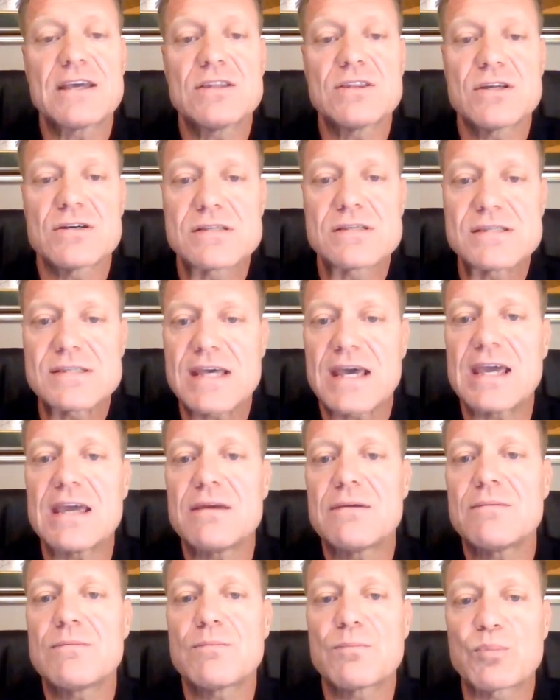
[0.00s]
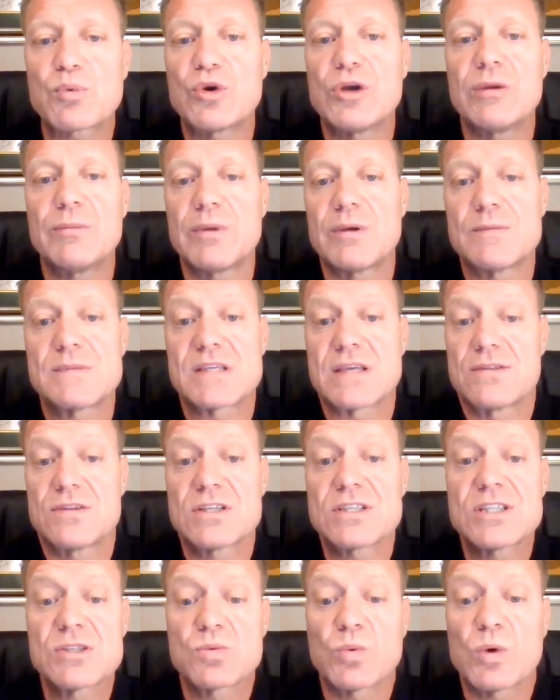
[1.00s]
in those same premiums, and
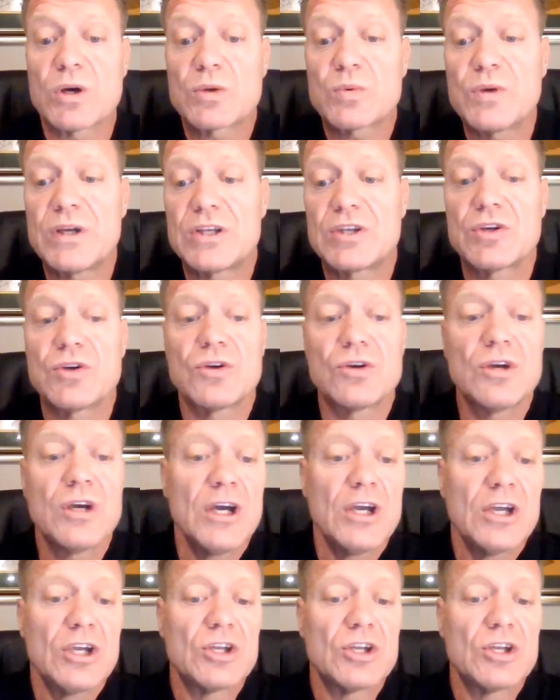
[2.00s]
this is what we do,